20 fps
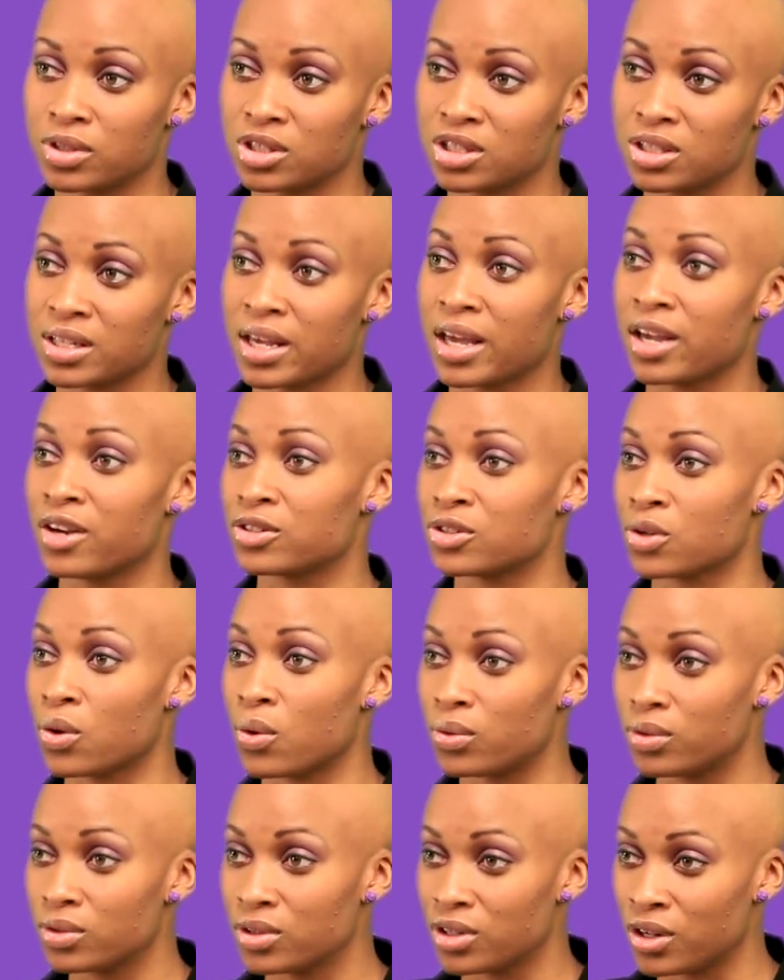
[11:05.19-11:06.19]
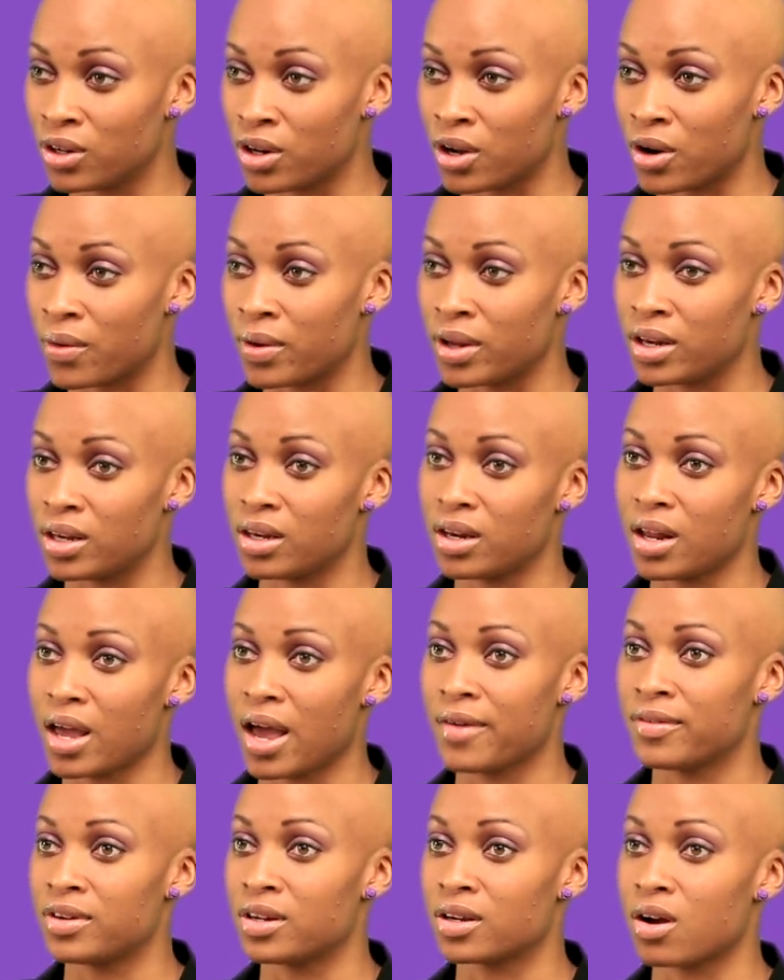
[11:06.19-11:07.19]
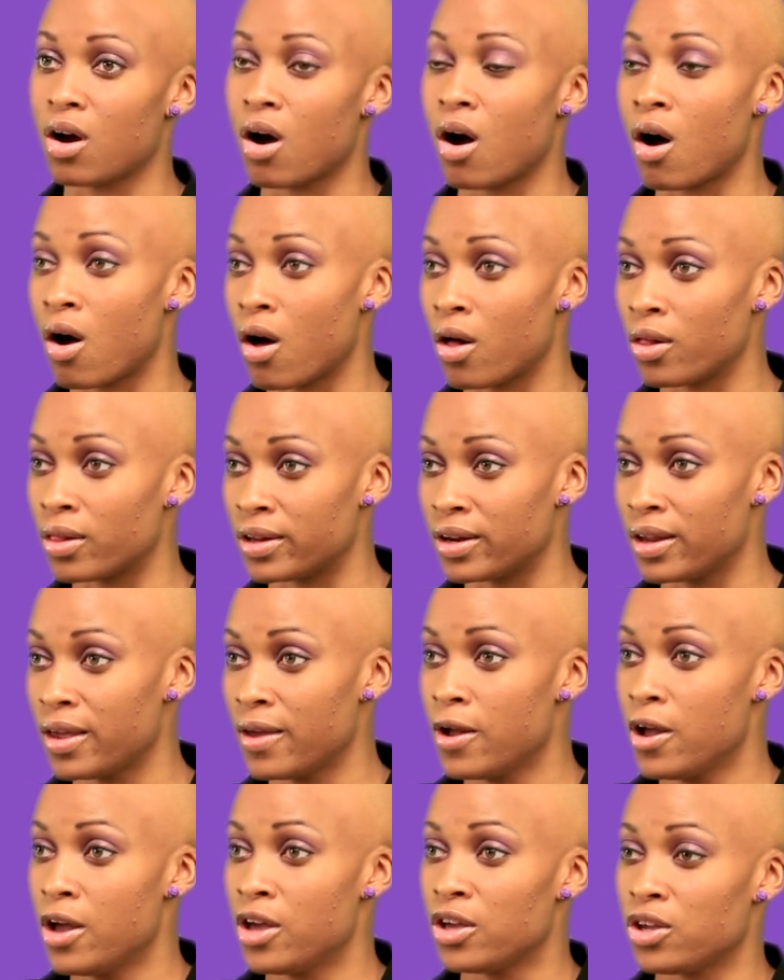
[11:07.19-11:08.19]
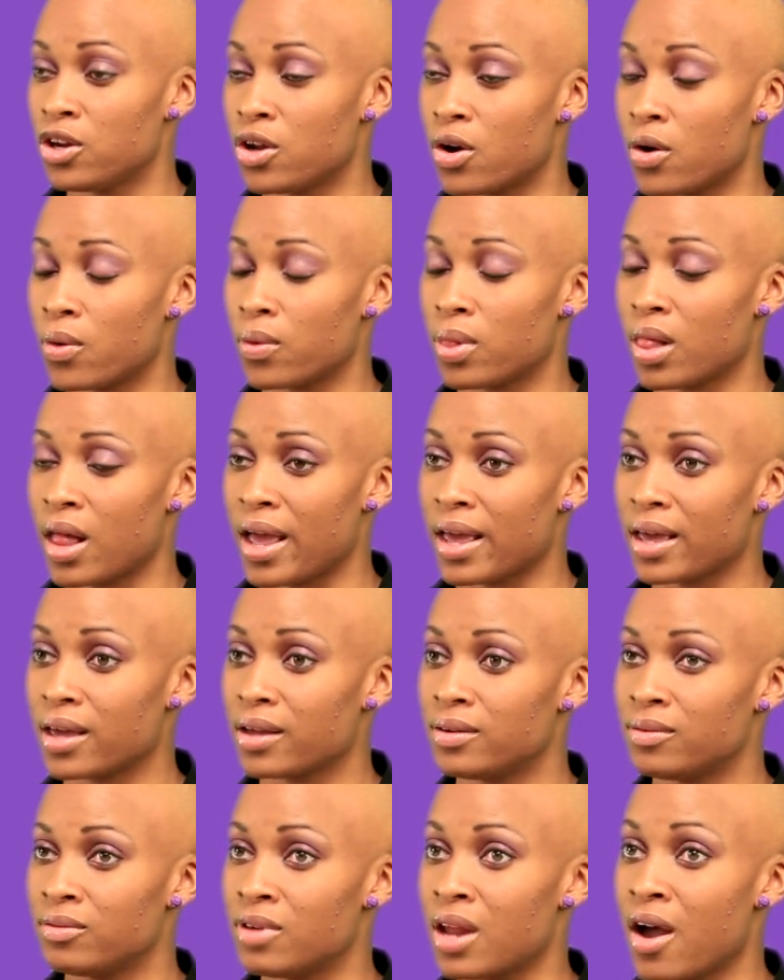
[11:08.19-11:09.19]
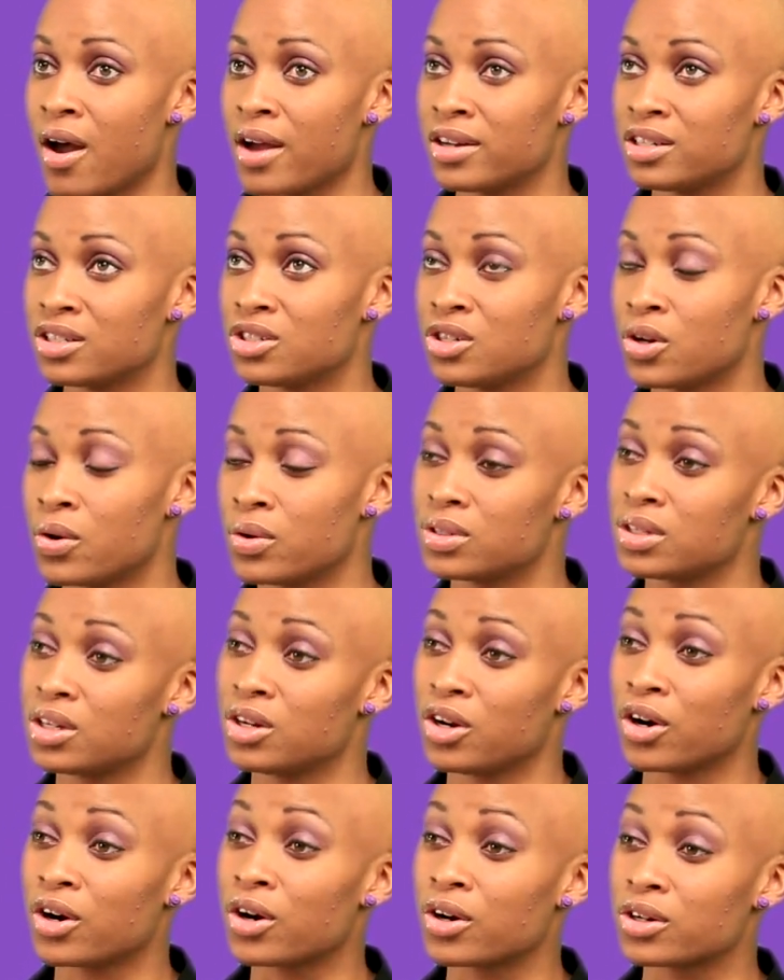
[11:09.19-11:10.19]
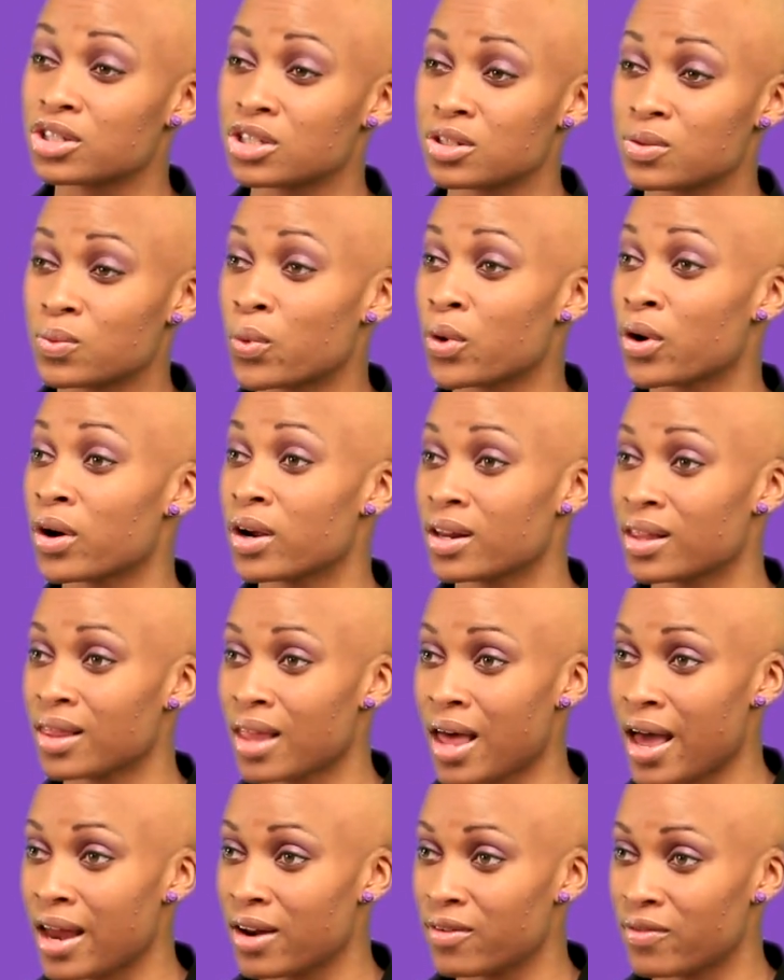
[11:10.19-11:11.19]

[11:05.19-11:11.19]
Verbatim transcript: She's eight years old, you know, and having to call and you know, like now I just notice in her, she's worried a lot.